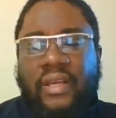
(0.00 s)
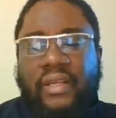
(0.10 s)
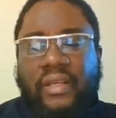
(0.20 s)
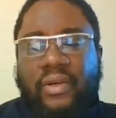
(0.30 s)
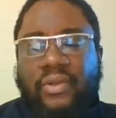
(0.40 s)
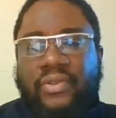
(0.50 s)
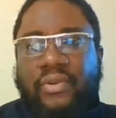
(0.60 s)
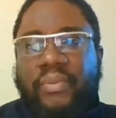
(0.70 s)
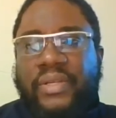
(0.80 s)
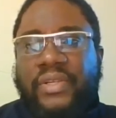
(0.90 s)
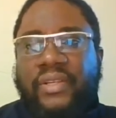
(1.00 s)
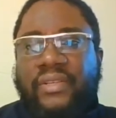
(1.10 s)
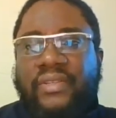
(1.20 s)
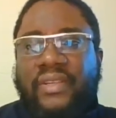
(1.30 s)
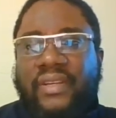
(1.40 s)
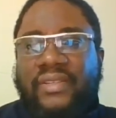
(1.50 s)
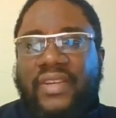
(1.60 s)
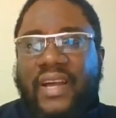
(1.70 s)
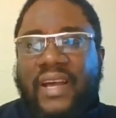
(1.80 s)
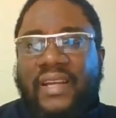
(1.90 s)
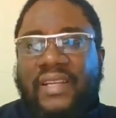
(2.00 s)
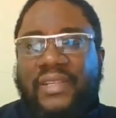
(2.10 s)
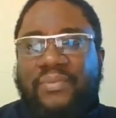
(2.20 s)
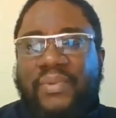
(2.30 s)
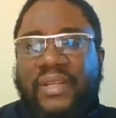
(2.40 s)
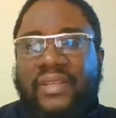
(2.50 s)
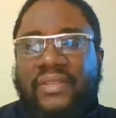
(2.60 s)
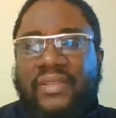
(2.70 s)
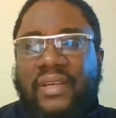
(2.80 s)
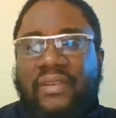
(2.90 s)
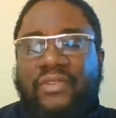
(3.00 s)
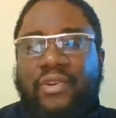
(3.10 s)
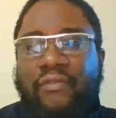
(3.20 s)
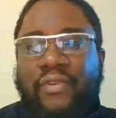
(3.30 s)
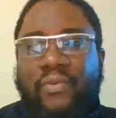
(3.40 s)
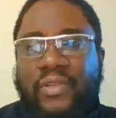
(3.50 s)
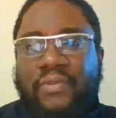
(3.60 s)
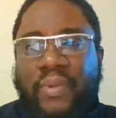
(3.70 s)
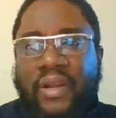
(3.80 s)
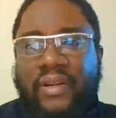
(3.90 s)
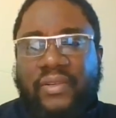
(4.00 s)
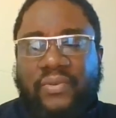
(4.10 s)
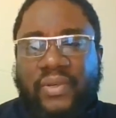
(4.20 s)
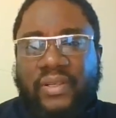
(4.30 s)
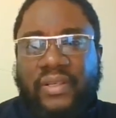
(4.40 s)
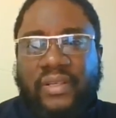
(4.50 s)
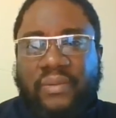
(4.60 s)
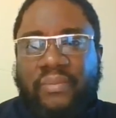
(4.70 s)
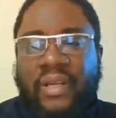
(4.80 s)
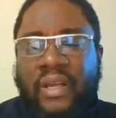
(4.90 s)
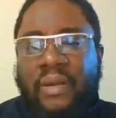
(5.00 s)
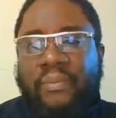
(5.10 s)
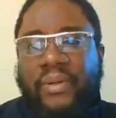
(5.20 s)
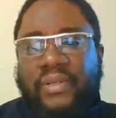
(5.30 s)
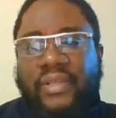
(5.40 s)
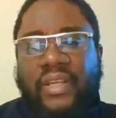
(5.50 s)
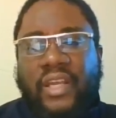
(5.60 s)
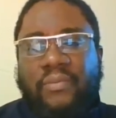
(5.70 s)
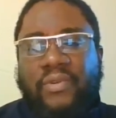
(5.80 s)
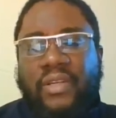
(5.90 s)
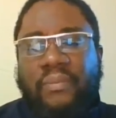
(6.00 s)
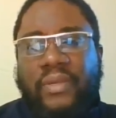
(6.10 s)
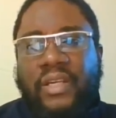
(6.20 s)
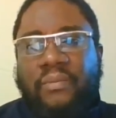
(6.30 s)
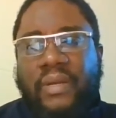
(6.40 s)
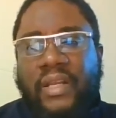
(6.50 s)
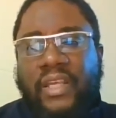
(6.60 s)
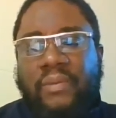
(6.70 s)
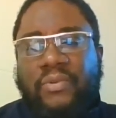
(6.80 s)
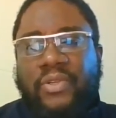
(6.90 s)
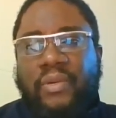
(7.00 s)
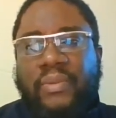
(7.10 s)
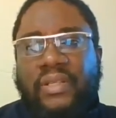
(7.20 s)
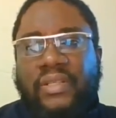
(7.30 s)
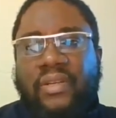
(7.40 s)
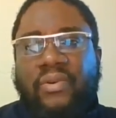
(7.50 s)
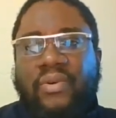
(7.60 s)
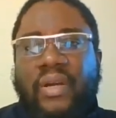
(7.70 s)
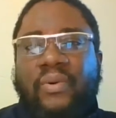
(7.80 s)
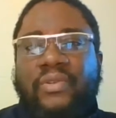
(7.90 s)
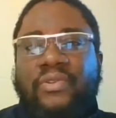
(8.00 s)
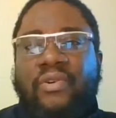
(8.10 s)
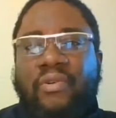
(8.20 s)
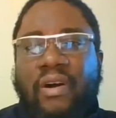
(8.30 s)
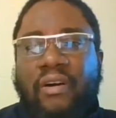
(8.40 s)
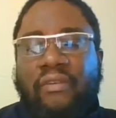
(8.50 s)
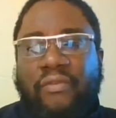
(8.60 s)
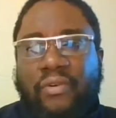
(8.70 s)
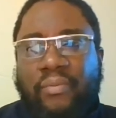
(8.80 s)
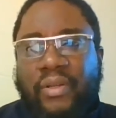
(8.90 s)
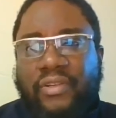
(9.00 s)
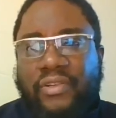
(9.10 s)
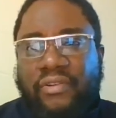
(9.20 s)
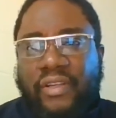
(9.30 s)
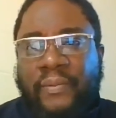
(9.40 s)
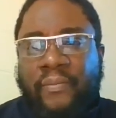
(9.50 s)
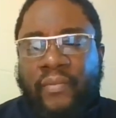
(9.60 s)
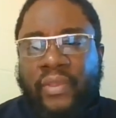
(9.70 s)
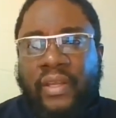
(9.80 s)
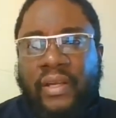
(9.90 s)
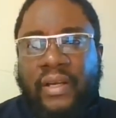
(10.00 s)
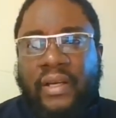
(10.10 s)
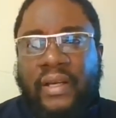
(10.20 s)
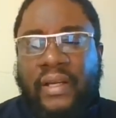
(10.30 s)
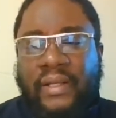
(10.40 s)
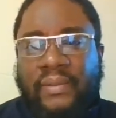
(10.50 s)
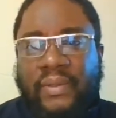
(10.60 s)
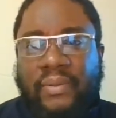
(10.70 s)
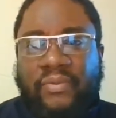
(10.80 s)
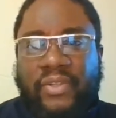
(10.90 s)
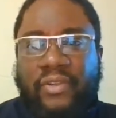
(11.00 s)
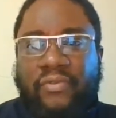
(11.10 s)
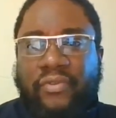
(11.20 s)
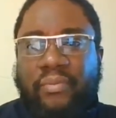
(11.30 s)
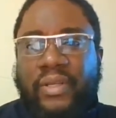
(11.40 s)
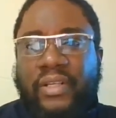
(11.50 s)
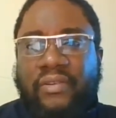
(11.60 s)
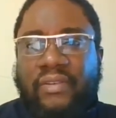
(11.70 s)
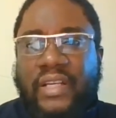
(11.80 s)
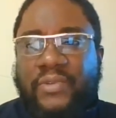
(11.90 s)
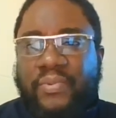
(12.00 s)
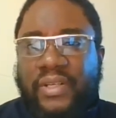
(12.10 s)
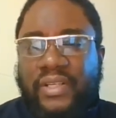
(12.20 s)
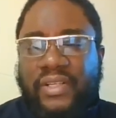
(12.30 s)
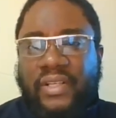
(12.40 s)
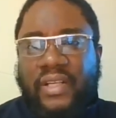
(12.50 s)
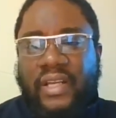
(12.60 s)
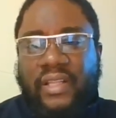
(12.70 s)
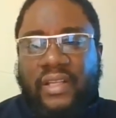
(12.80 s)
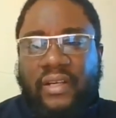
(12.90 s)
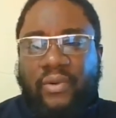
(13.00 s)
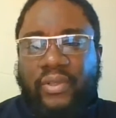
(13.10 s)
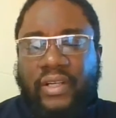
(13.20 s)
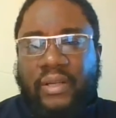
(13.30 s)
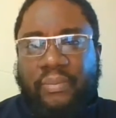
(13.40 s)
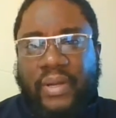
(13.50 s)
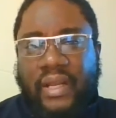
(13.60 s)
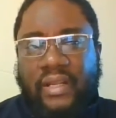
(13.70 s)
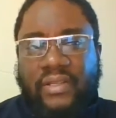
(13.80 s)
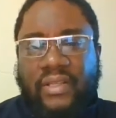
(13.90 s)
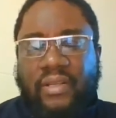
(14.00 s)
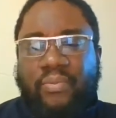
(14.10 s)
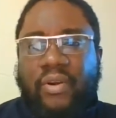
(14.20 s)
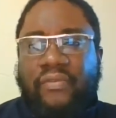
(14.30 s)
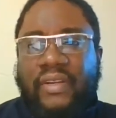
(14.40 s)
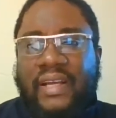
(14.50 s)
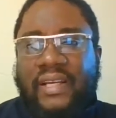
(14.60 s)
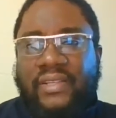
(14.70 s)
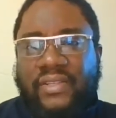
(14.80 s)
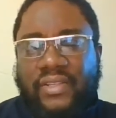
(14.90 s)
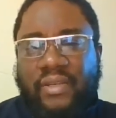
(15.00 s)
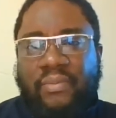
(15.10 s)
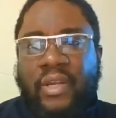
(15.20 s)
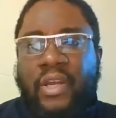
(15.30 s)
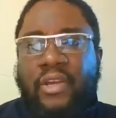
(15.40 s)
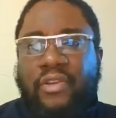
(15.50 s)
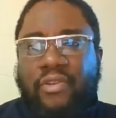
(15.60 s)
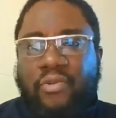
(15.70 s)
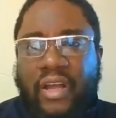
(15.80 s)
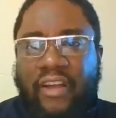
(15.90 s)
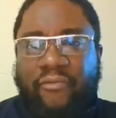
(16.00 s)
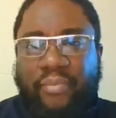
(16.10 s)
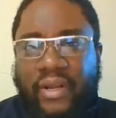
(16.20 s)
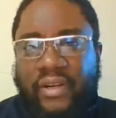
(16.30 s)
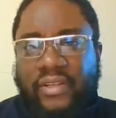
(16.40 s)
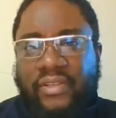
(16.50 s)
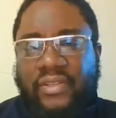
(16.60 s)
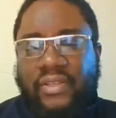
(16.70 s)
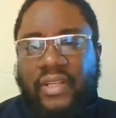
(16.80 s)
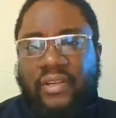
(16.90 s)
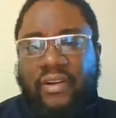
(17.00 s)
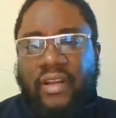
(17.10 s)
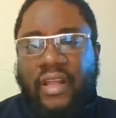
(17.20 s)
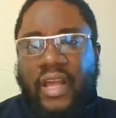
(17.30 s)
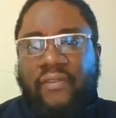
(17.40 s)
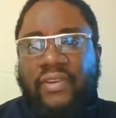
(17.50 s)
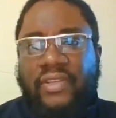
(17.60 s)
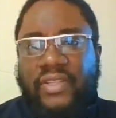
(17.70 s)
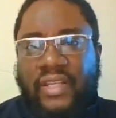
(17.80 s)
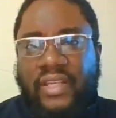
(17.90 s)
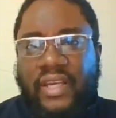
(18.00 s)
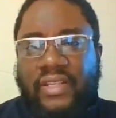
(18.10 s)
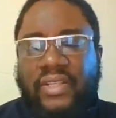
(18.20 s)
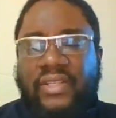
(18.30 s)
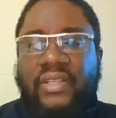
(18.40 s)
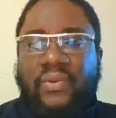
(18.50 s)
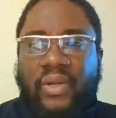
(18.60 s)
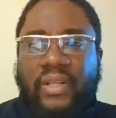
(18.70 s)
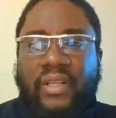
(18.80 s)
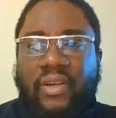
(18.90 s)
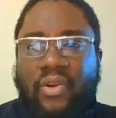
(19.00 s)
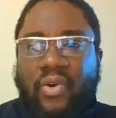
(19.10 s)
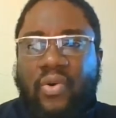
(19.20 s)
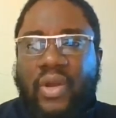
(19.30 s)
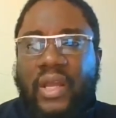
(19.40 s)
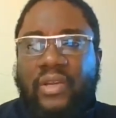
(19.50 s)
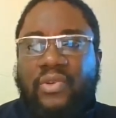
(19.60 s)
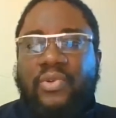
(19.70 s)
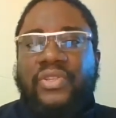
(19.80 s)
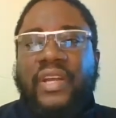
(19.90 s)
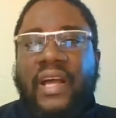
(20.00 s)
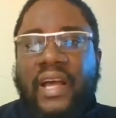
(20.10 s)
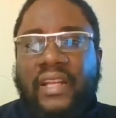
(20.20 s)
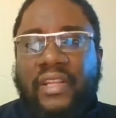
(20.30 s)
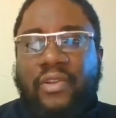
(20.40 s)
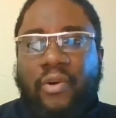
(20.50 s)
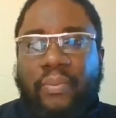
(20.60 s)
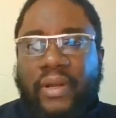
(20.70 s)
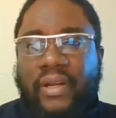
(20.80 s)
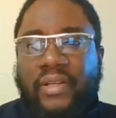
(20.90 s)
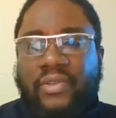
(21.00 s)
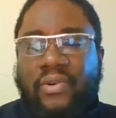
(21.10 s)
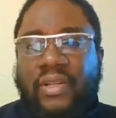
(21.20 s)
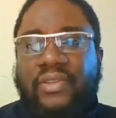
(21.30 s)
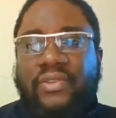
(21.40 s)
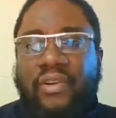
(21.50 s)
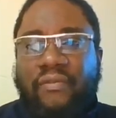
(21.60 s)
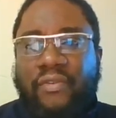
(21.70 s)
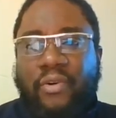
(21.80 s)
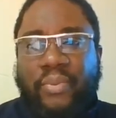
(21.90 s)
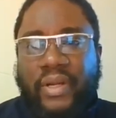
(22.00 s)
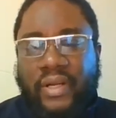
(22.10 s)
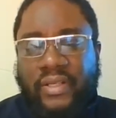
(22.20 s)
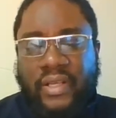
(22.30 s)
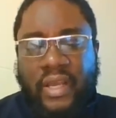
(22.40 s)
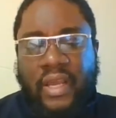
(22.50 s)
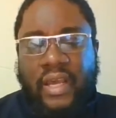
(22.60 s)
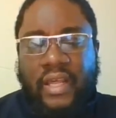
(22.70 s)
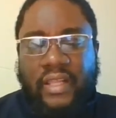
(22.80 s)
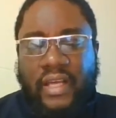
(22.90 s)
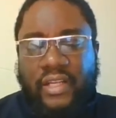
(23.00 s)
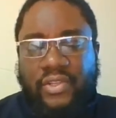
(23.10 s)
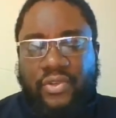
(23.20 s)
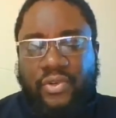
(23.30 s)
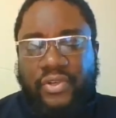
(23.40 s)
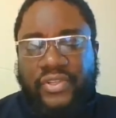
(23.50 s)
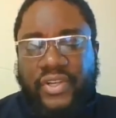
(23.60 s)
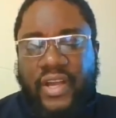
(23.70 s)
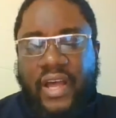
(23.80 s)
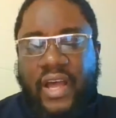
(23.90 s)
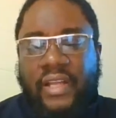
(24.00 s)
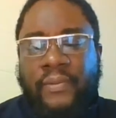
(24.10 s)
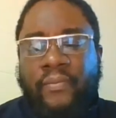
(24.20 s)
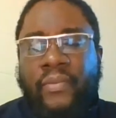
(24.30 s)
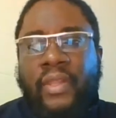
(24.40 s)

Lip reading: He also mentions jihad as meaning serving one's parent. When a young person came to him, a young man came to him and said, "Oh, I want to go out for military, for military expedition like the older companions." And the Prophet asks him, "Do you have parents that are alive?" He said, "Yes." He said, "Well, then go and do jihad in your parents, go and serve your parents, and that is your jihad."